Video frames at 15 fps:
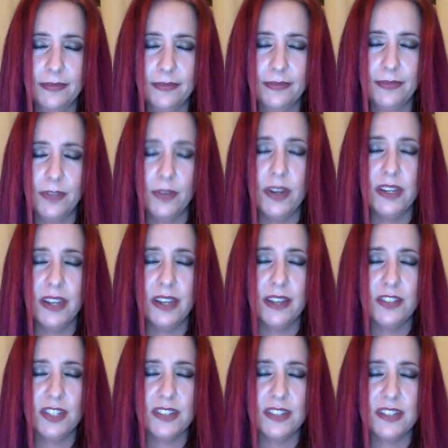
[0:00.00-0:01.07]
Knowing not
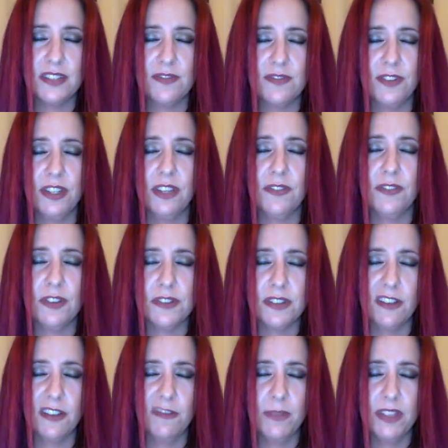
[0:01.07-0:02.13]
just to forgive
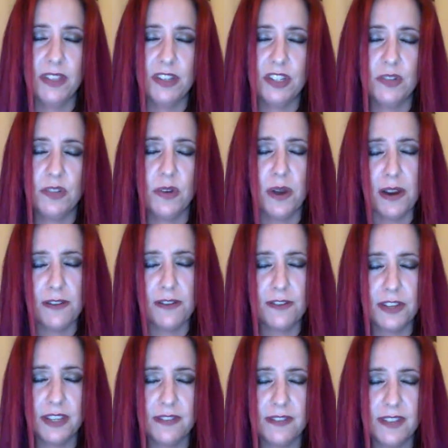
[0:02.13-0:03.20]
yourself, but that you are
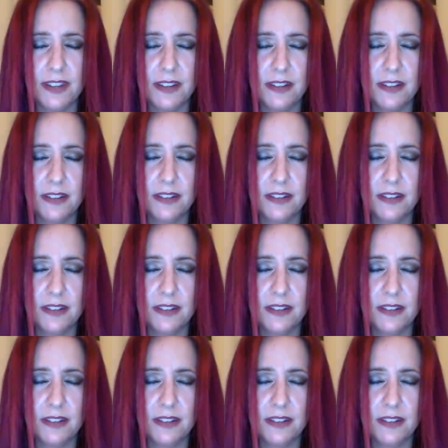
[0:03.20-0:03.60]
forgiven.